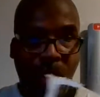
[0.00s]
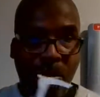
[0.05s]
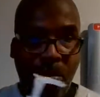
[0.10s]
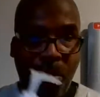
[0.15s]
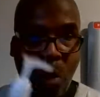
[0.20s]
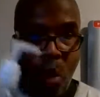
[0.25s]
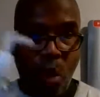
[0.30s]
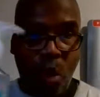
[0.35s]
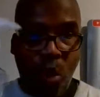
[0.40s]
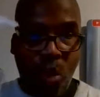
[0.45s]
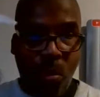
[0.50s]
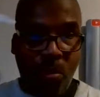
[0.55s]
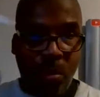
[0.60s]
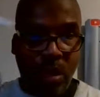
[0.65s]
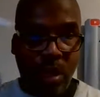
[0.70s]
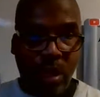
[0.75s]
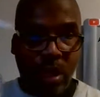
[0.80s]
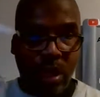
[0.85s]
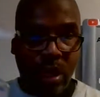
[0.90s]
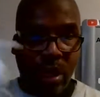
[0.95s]
Boom.
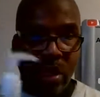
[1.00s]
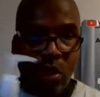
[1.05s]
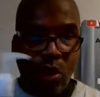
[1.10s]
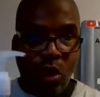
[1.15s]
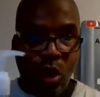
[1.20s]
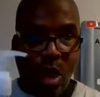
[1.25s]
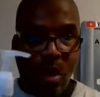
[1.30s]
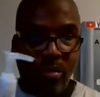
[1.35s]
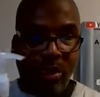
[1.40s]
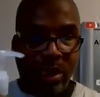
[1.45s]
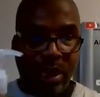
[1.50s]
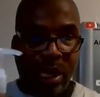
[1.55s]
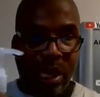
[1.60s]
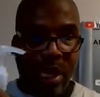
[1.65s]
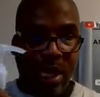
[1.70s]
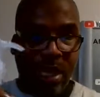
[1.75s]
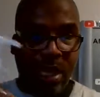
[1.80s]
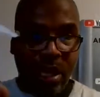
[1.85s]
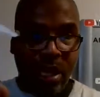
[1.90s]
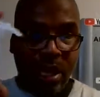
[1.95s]
You know what I'm
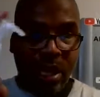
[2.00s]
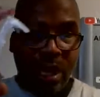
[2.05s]
saying?